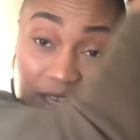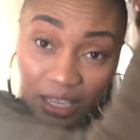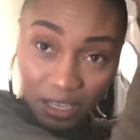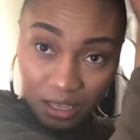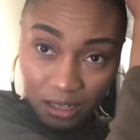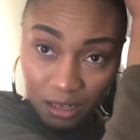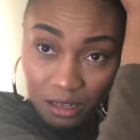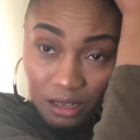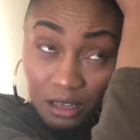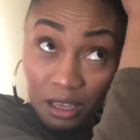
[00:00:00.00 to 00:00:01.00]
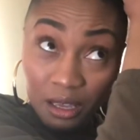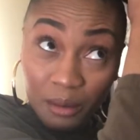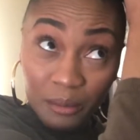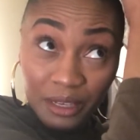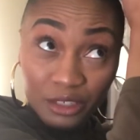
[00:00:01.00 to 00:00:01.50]
And
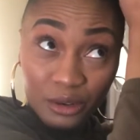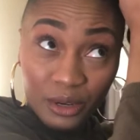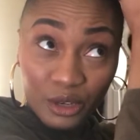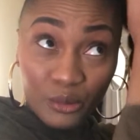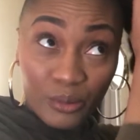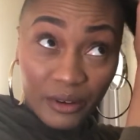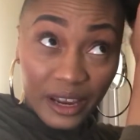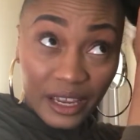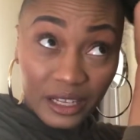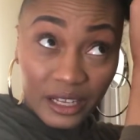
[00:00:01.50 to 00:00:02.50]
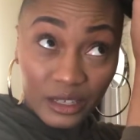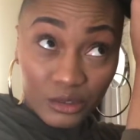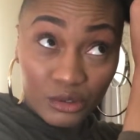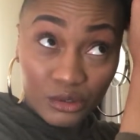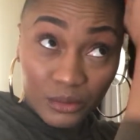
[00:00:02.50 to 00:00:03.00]
make sure when you braid that
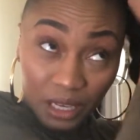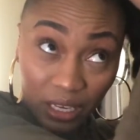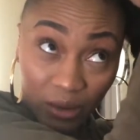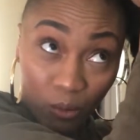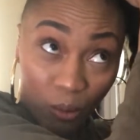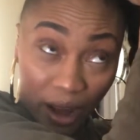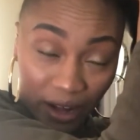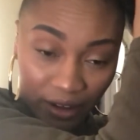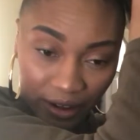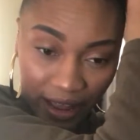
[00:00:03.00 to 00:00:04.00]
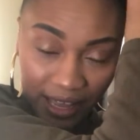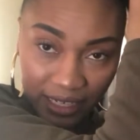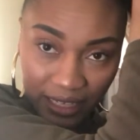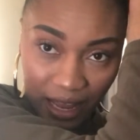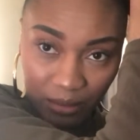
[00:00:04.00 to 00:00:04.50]
you do make it wider
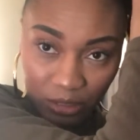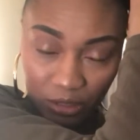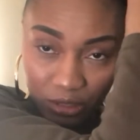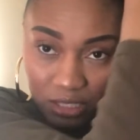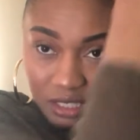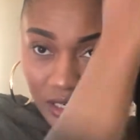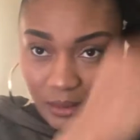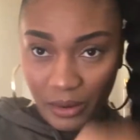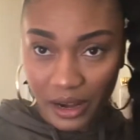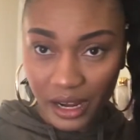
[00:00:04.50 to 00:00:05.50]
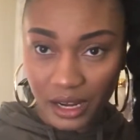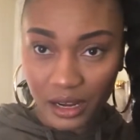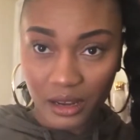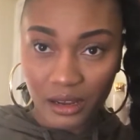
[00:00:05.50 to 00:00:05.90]
at top so you can see the braid.